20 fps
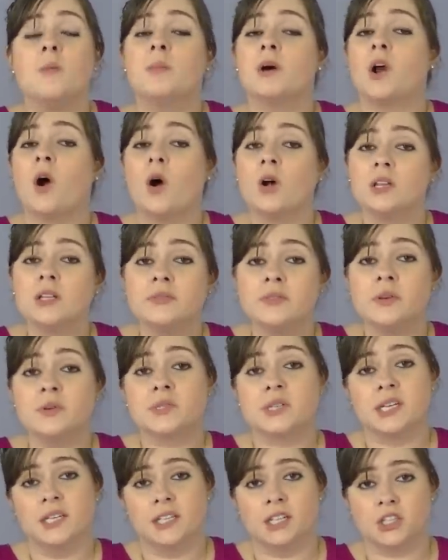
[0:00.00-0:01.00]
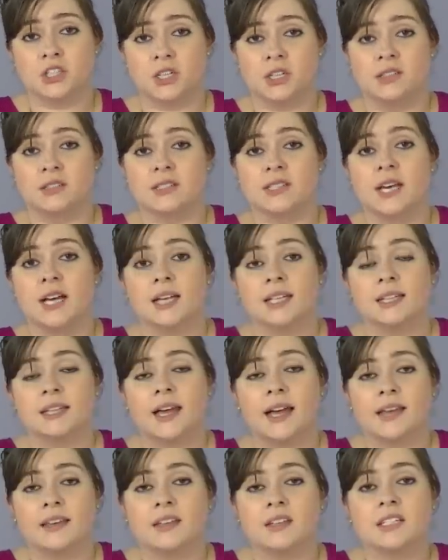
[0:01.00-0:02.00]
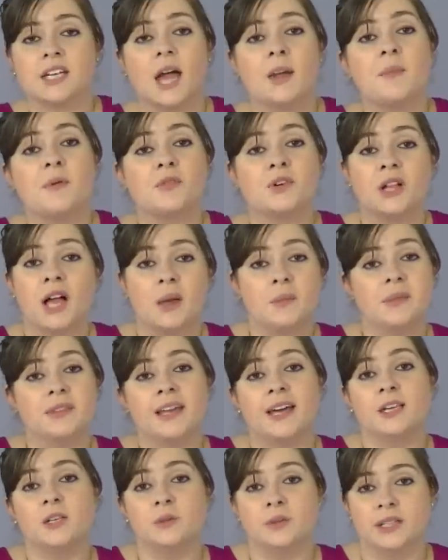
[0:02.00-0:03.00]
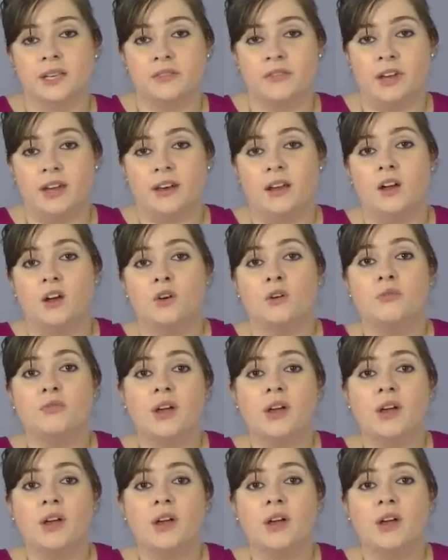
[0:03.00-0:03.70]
but all of those conditions, like the type of climate that you live in,